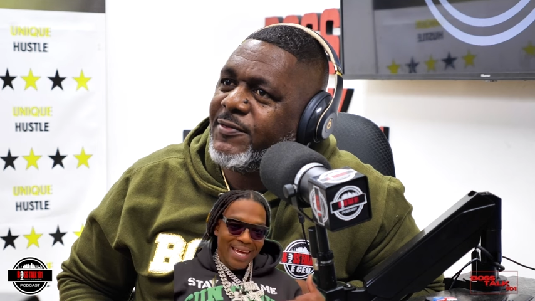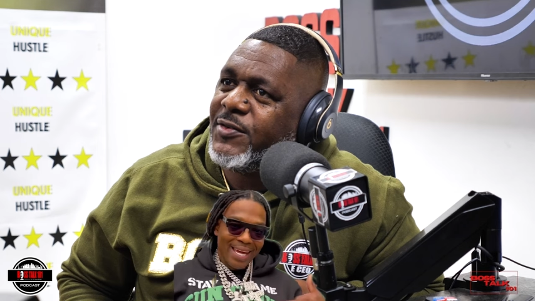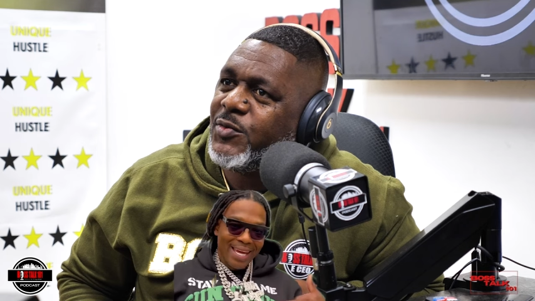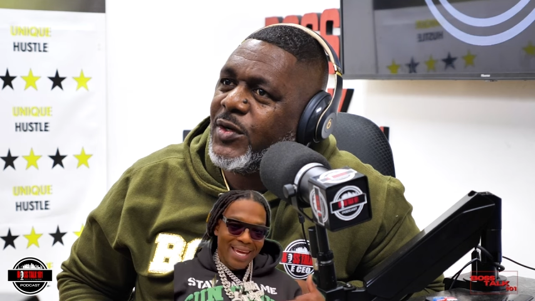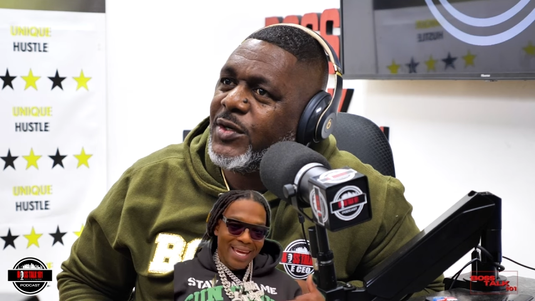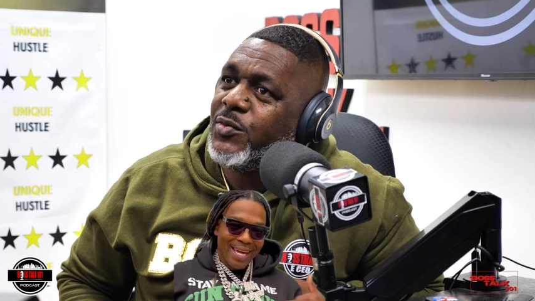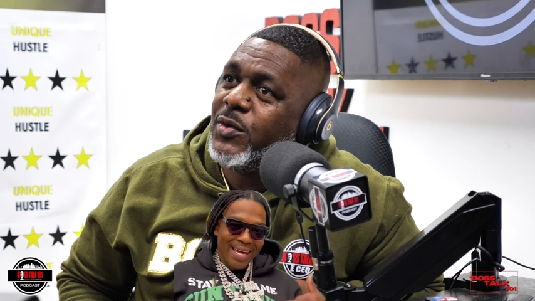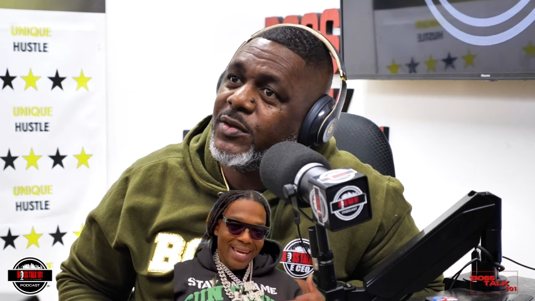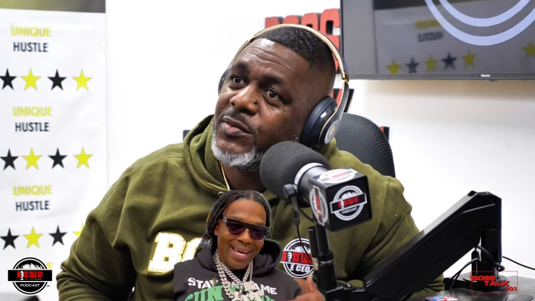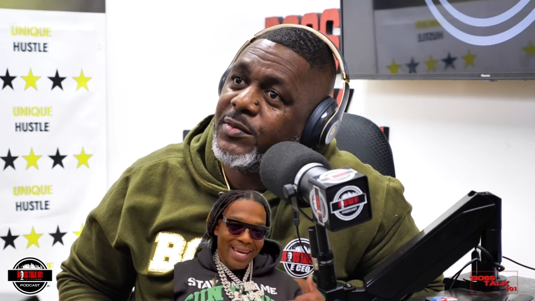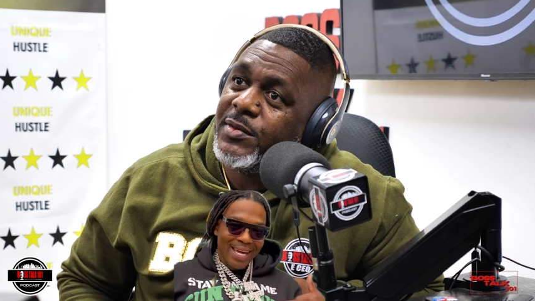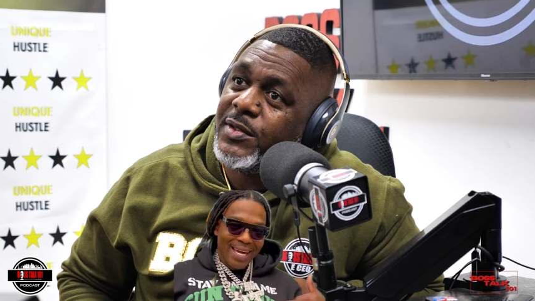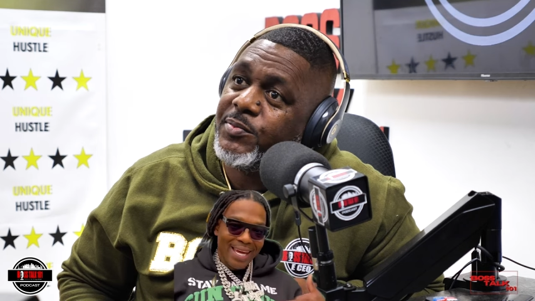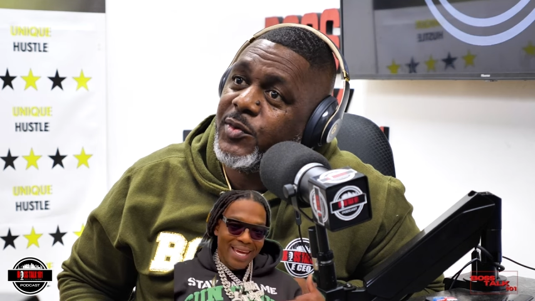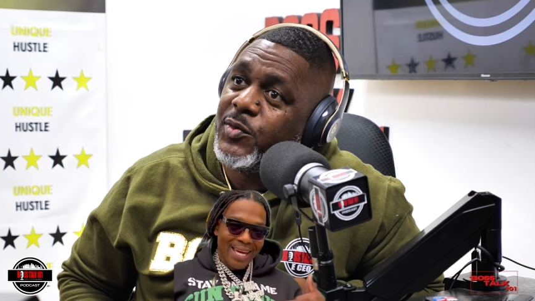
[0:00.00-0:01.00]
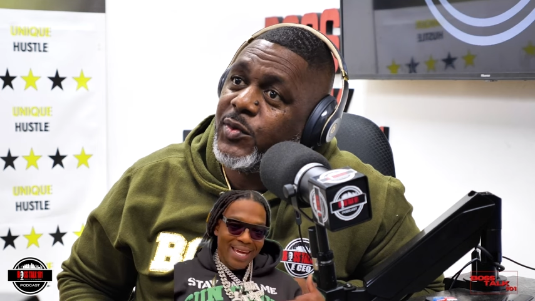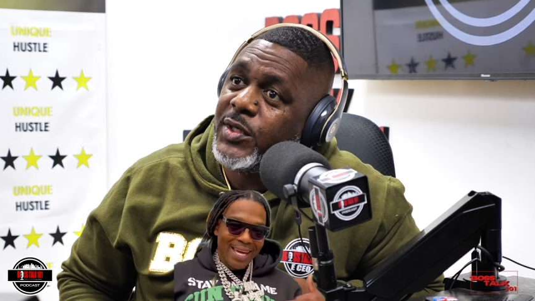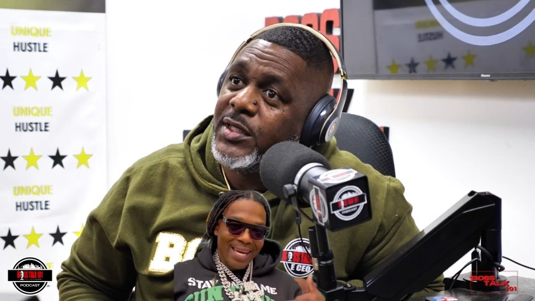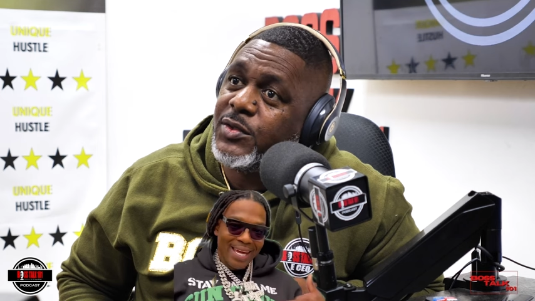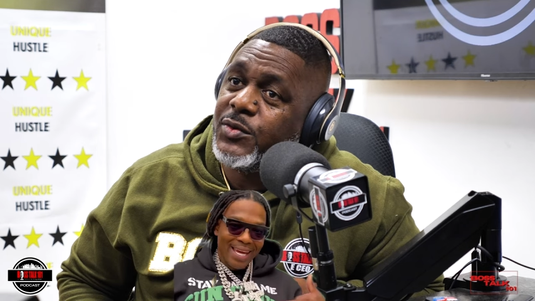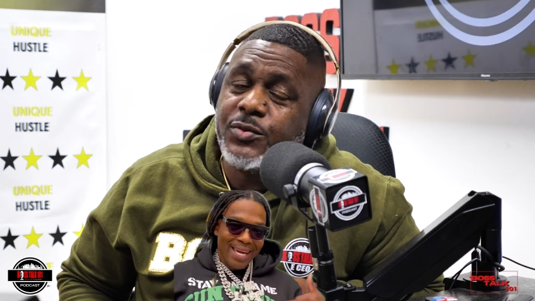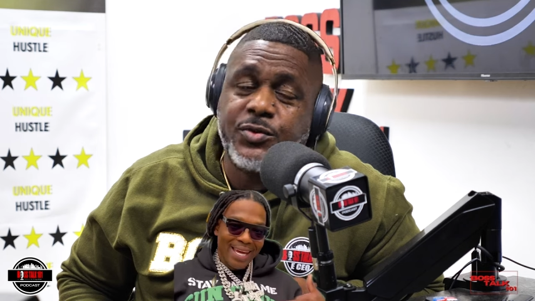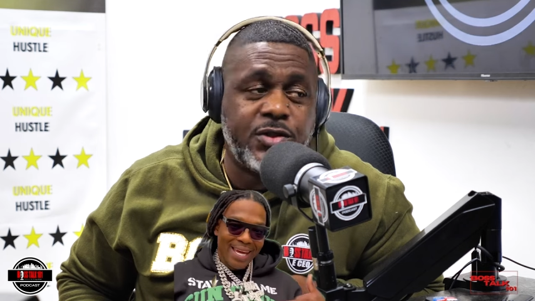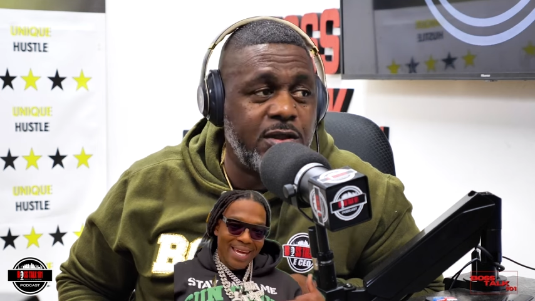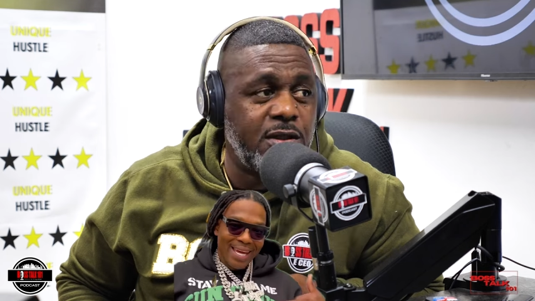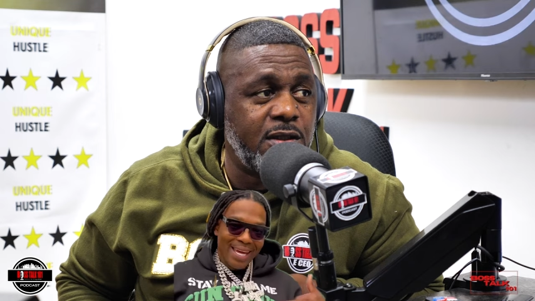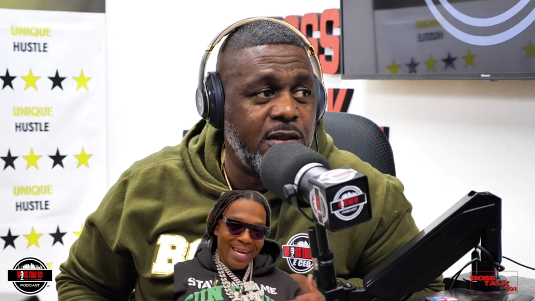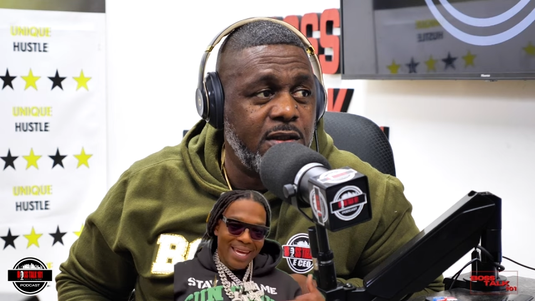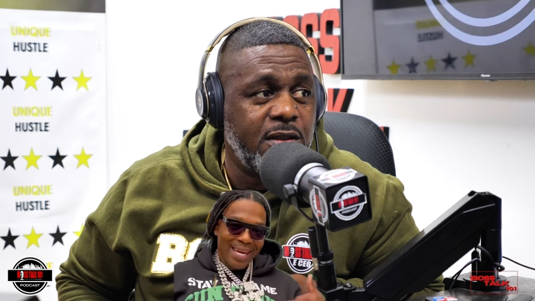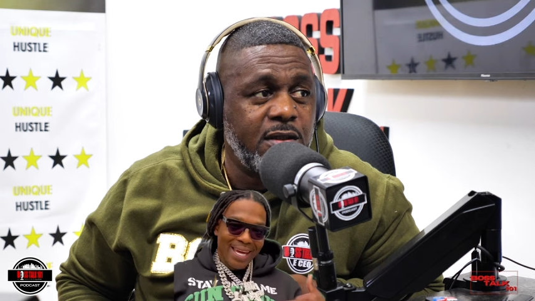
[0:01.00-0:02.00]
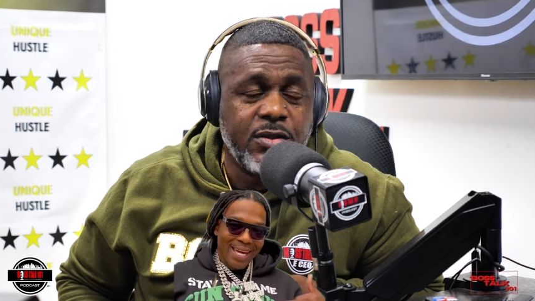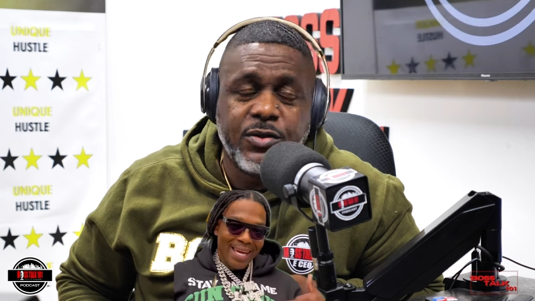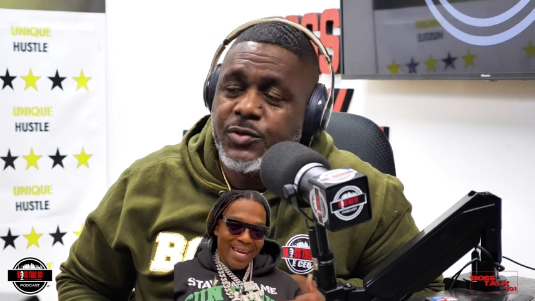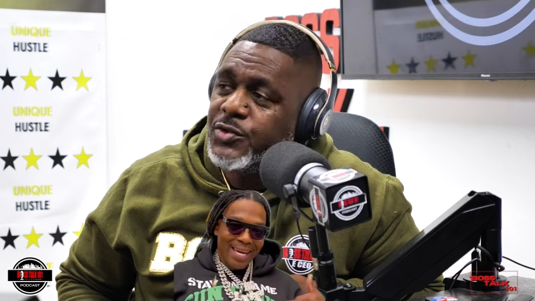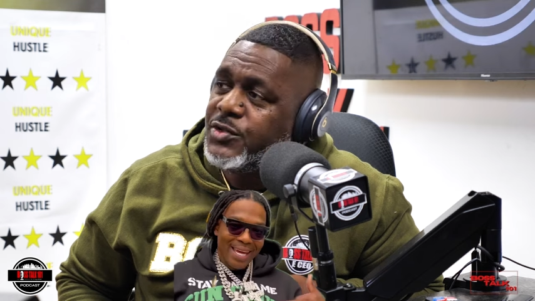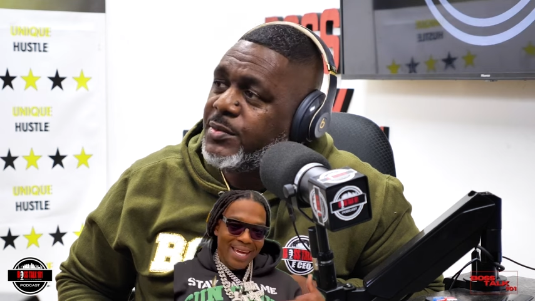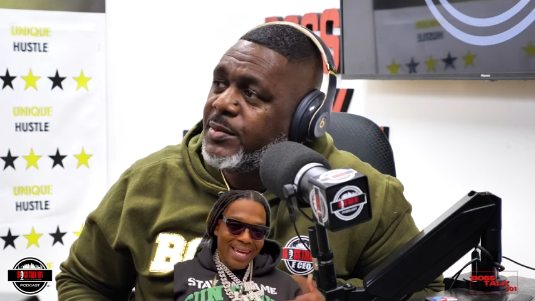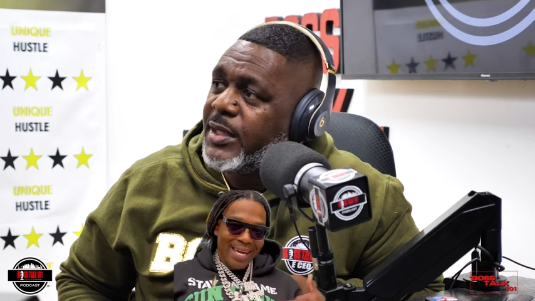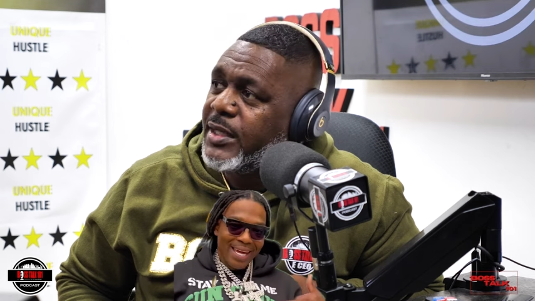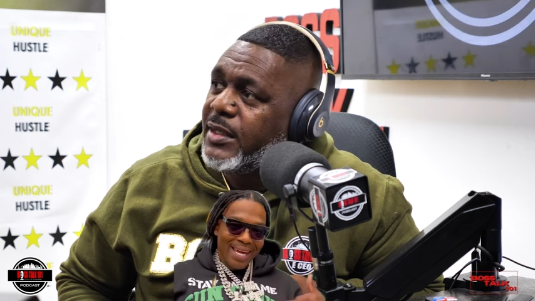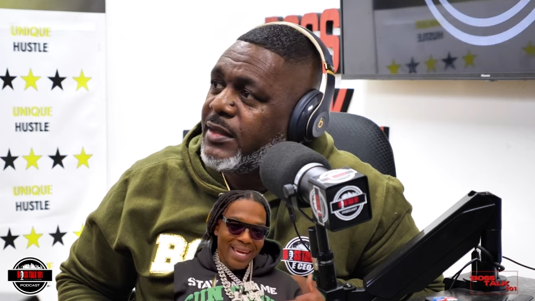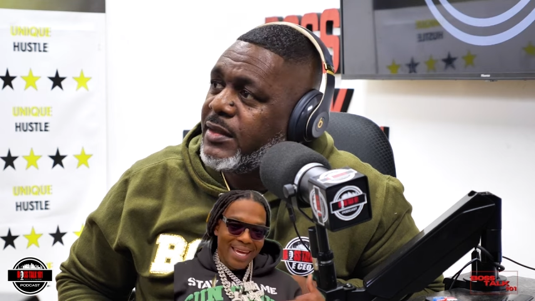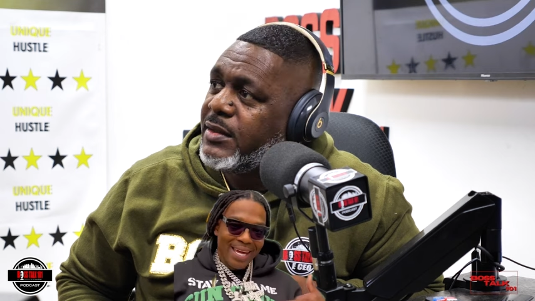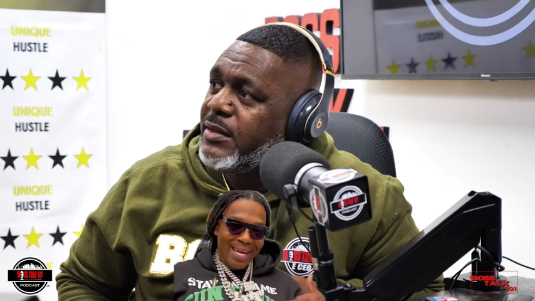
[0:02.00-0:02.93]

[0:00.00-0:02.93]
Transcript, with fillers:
Speaker 1: have? He worked with Gucci. He working with